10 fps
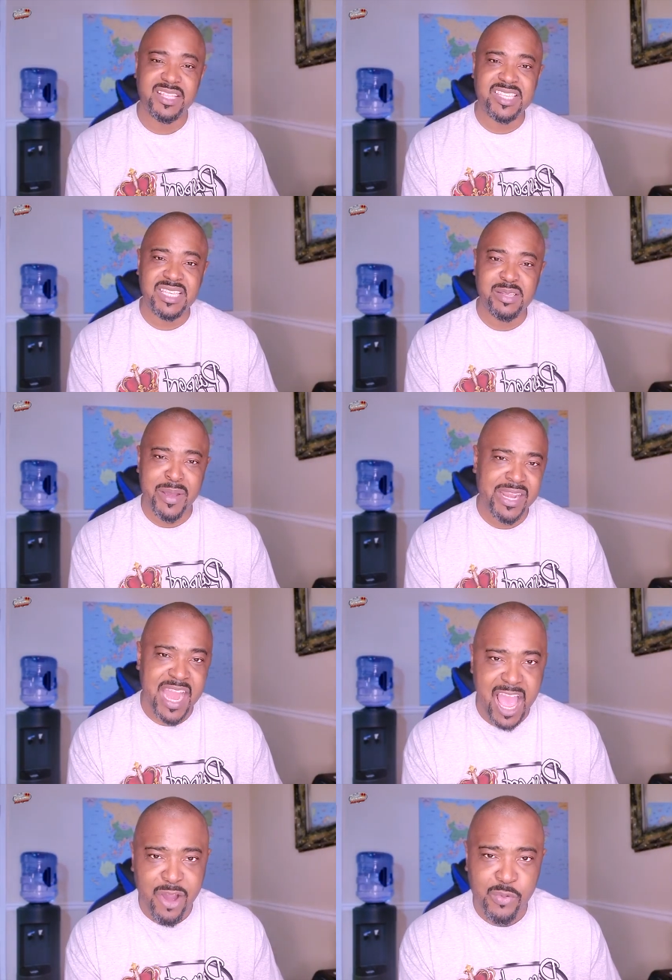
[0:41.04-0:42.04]
It takes about
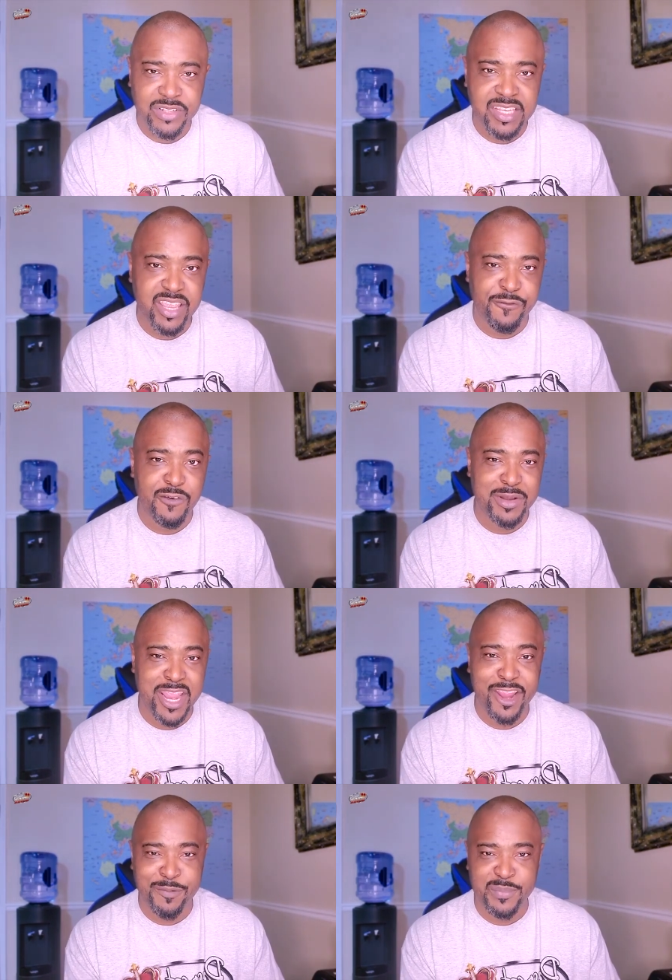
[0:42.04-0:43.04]
an hour to get from
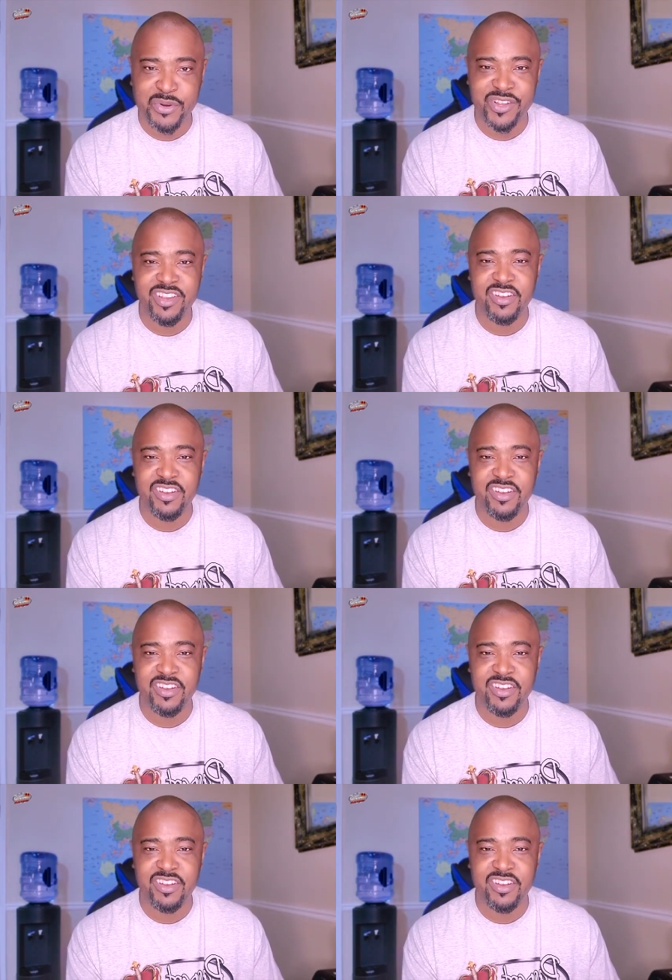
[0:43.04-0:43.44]
the airport.